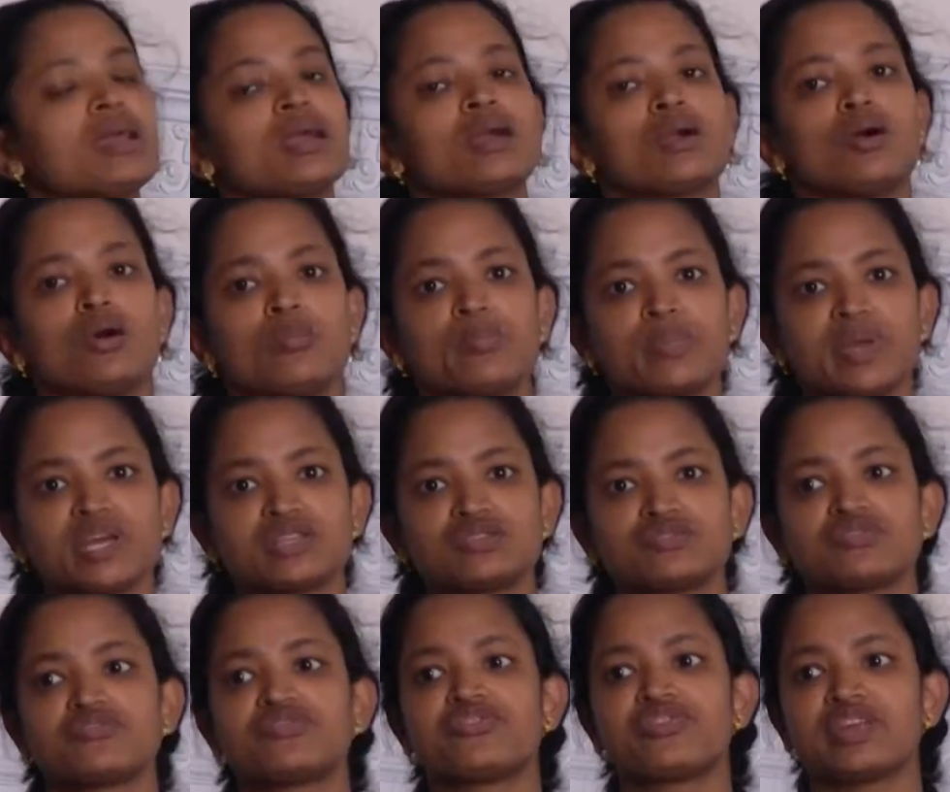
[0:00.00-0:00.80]

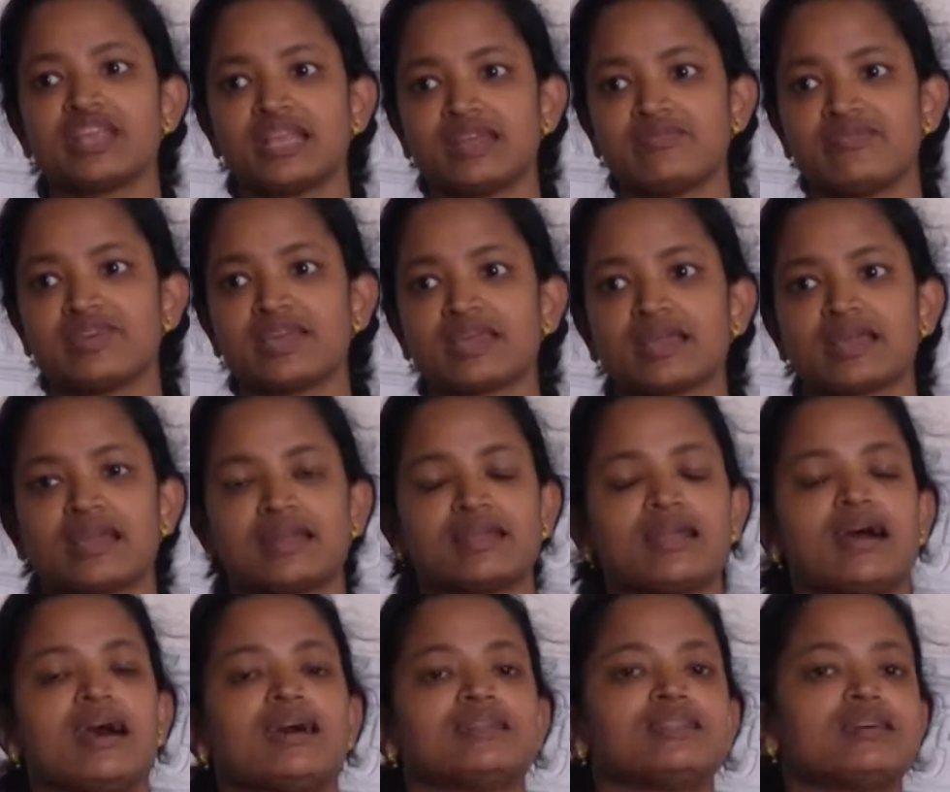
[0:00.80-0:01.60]
Compared to free-living
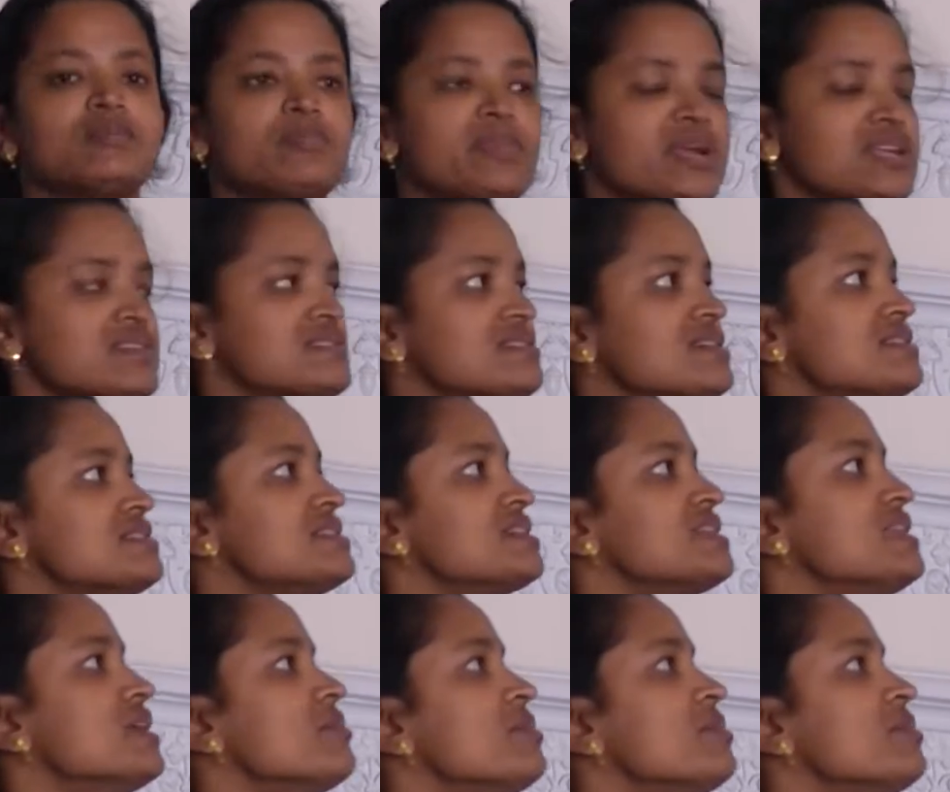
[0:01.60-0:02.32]
and other parasitic